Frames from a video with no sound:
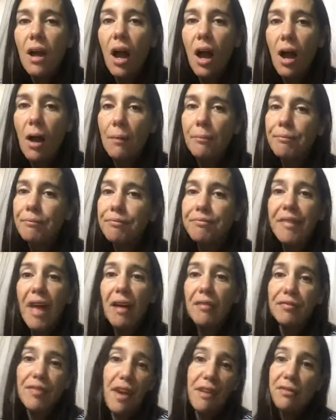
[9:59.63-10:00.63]
um,
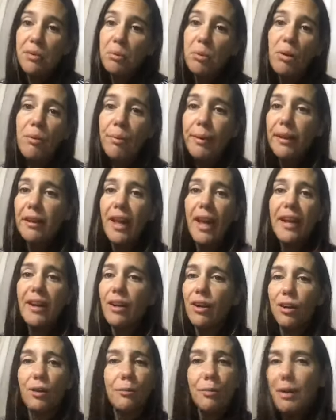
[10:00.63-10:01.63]
not favorable, but like
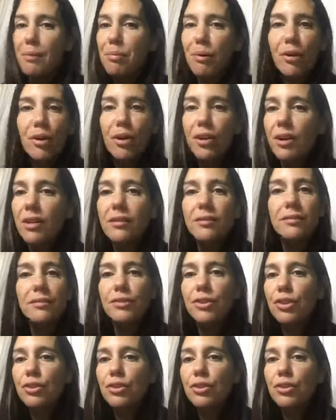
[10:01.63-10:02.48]
her people hurt and